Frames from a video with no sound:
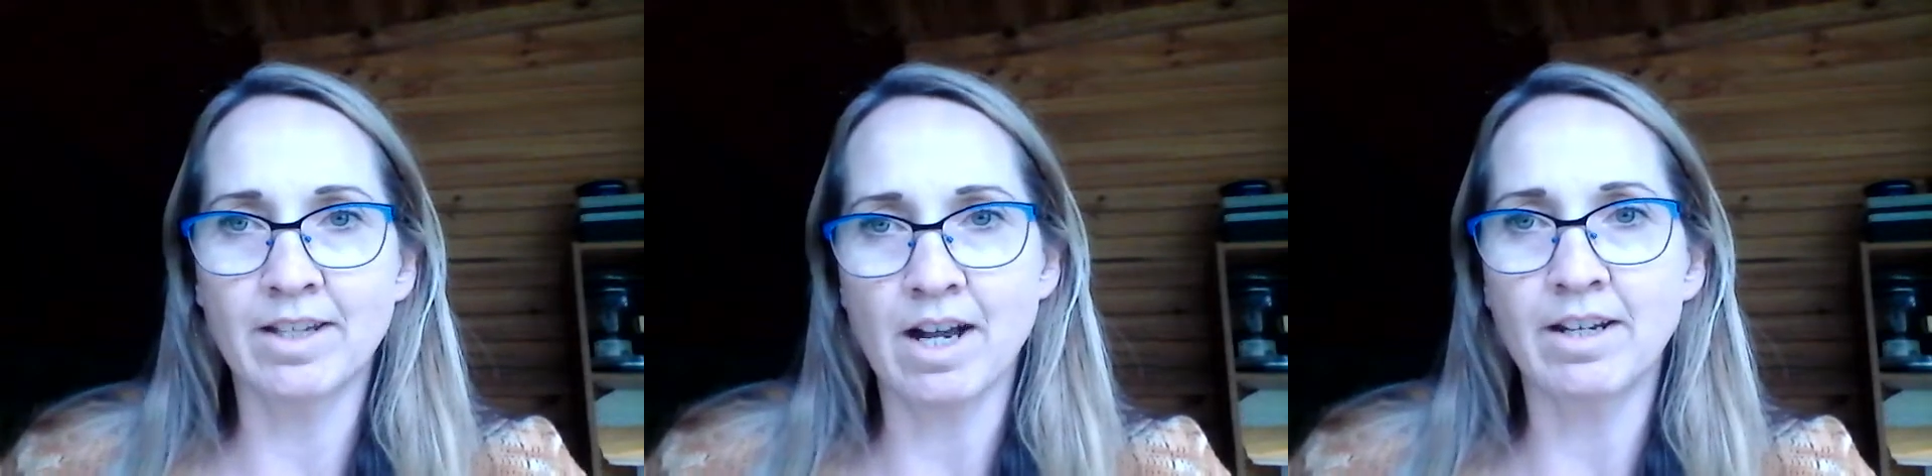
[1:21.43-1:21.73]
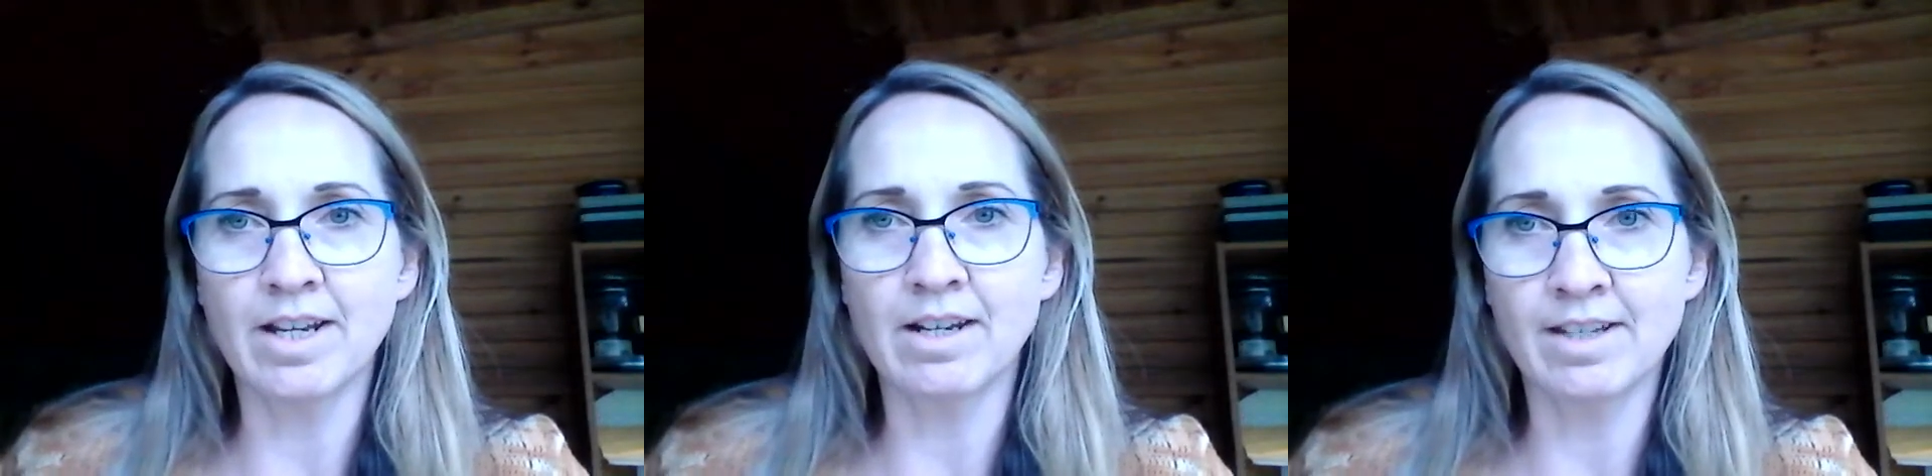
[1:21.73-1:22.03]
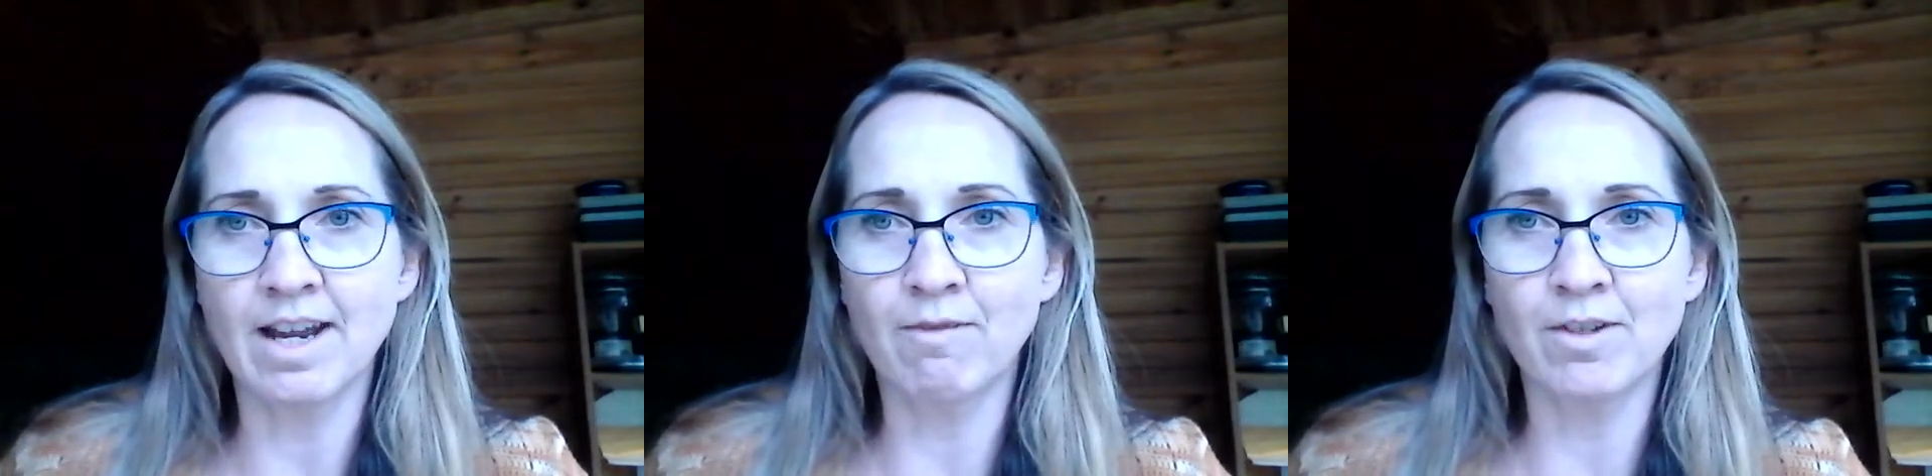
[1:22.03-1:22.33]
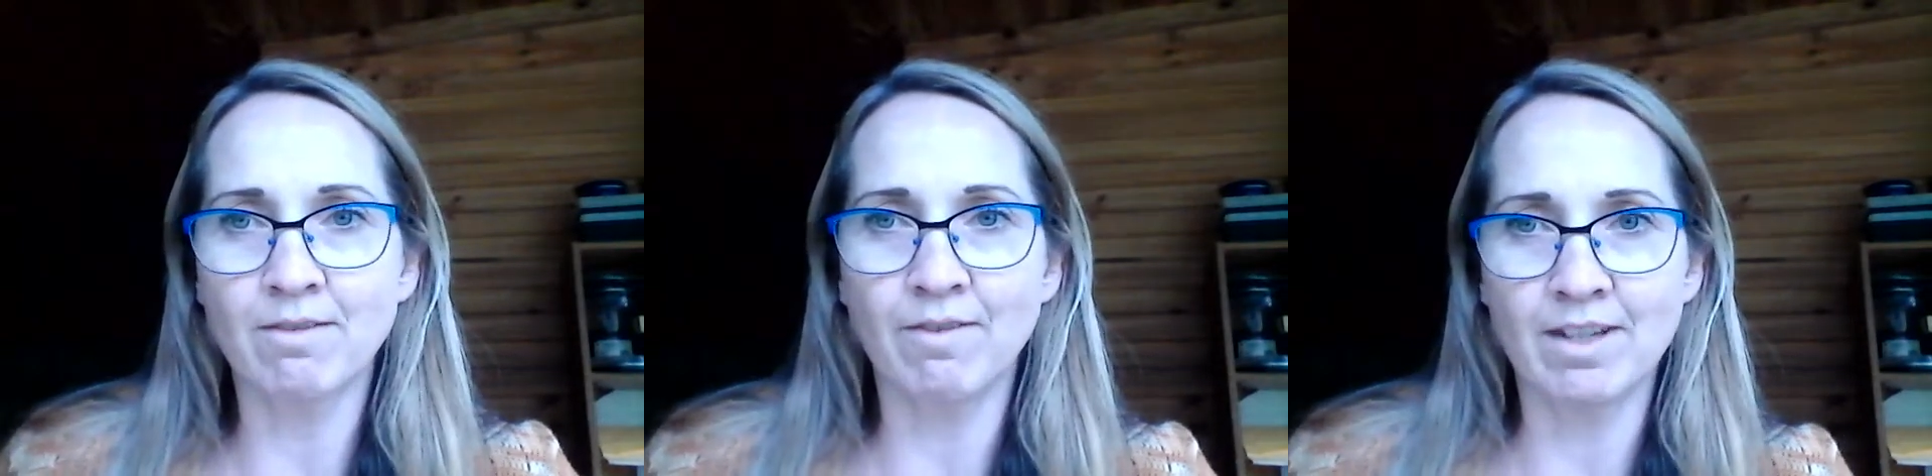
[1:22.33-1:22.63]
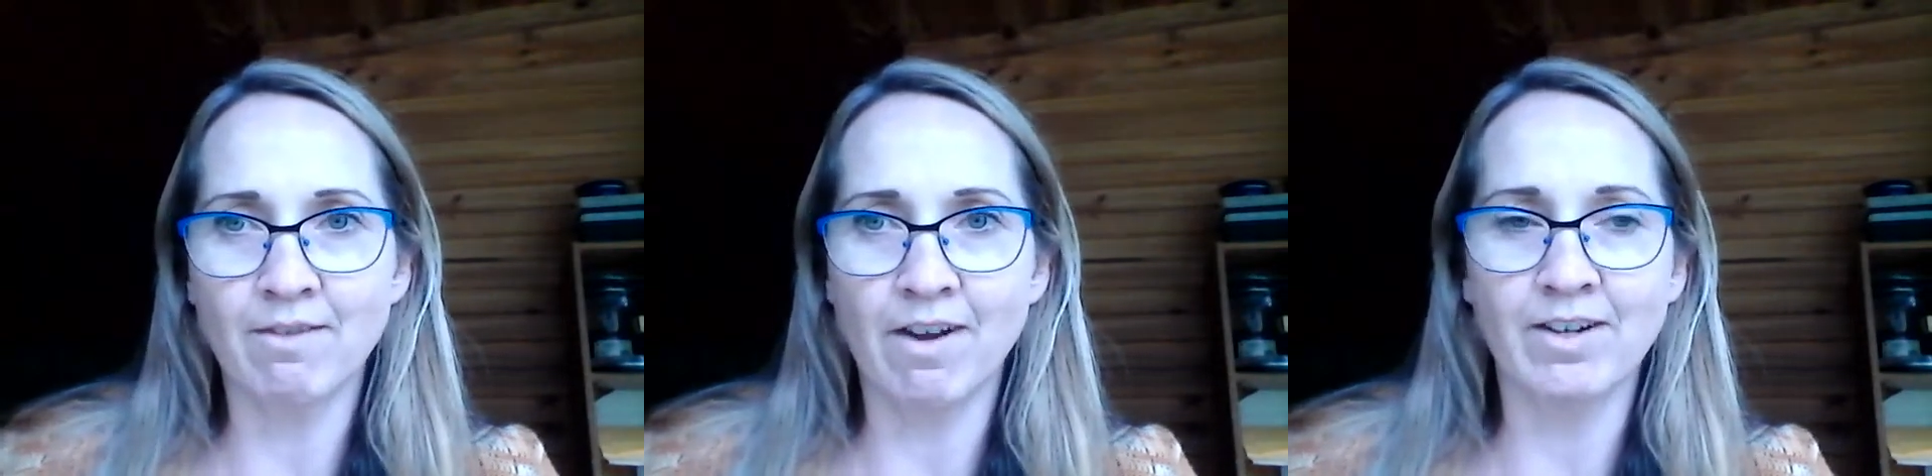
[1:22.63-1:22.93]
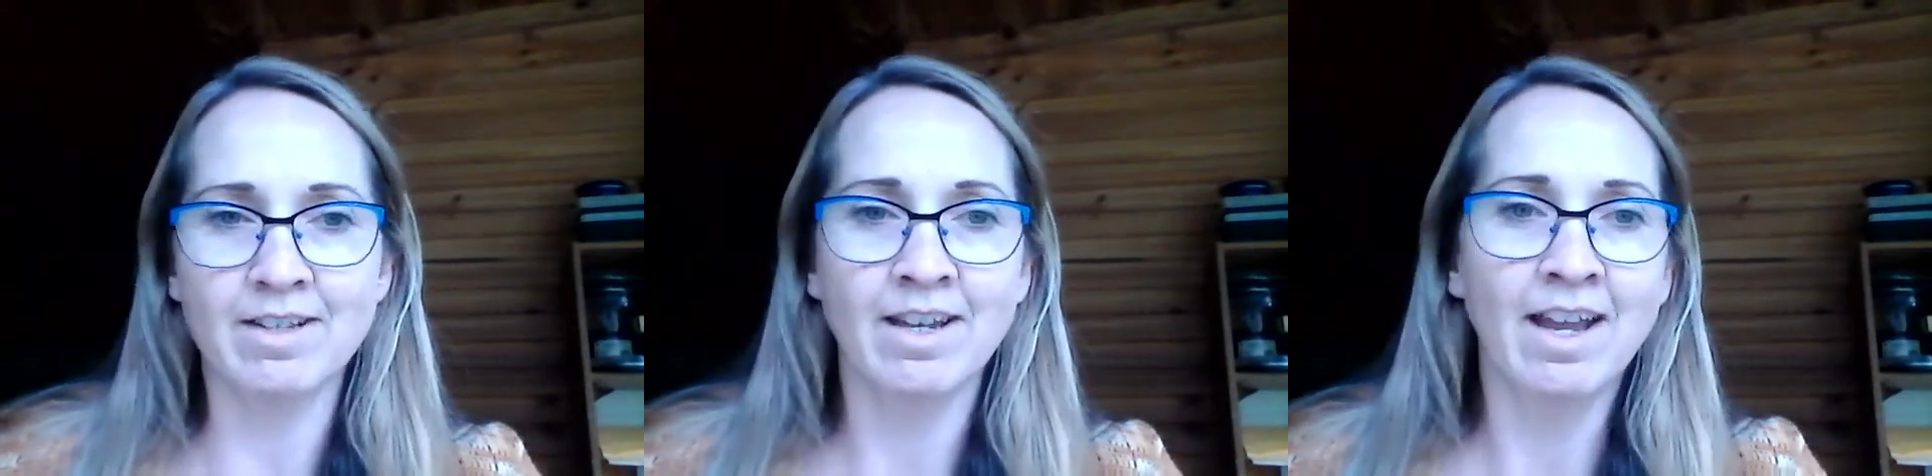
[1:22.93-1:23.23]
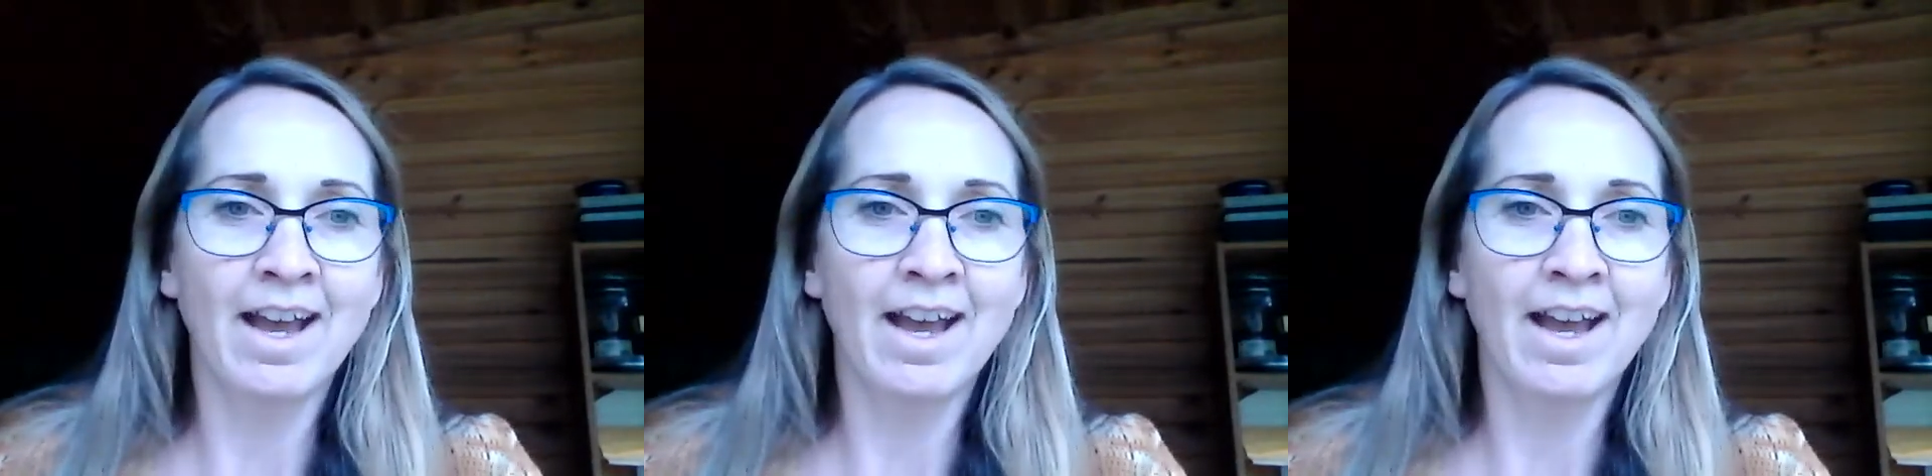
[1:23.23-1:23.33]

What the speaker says: data down and save those physics fairies.